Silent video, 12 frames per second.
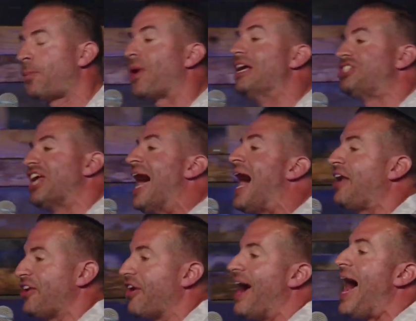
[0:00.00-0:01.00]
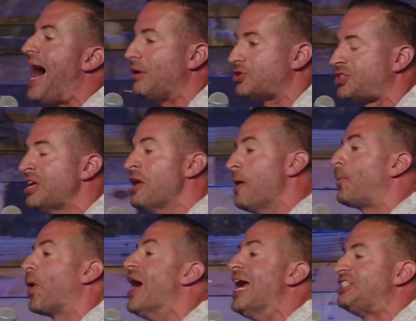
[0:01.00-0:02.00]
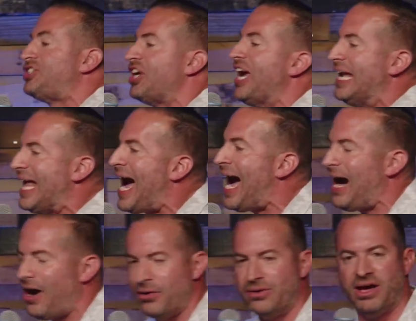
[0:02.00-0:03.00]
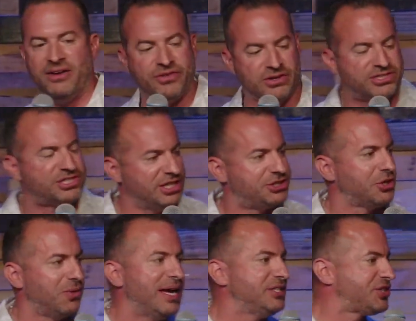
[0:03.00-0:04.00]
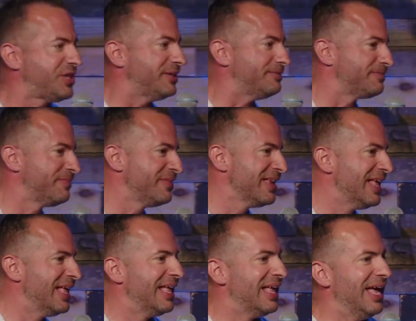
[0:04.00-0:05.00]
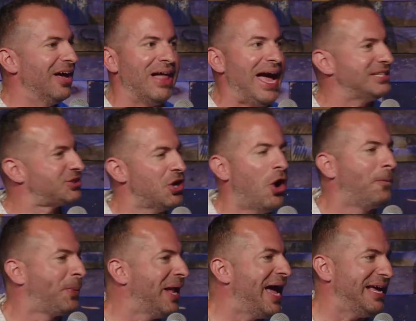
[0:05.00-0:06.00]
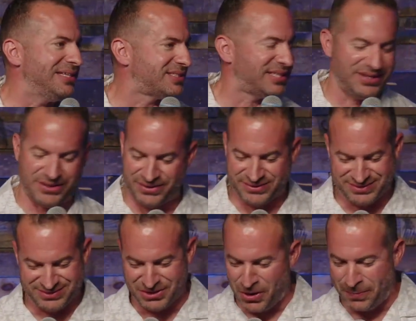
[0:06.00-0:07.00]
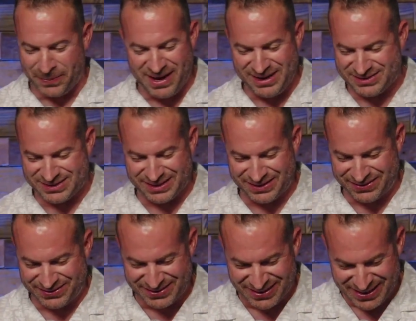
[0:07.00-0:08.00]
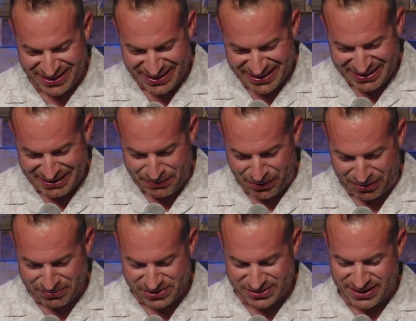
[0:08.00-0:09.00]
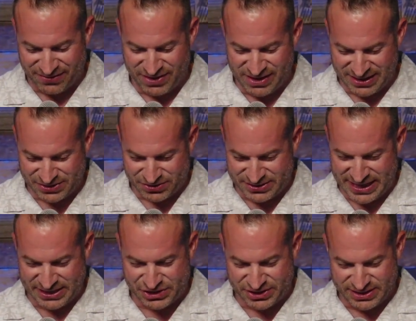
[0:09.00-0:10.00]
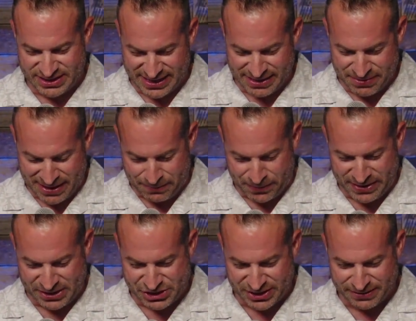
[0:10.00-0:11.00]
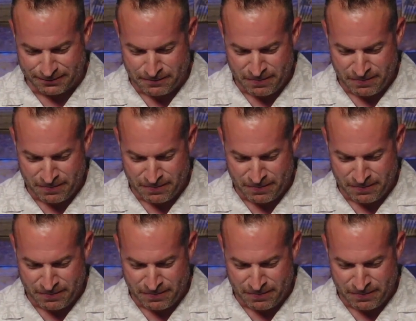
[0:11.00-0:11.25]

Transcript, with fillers: Preach it out of your house. Preach it out of your situation. Hell has no place here. No place here. Come on, I'm just giving an exhortation today. I'm not preaching.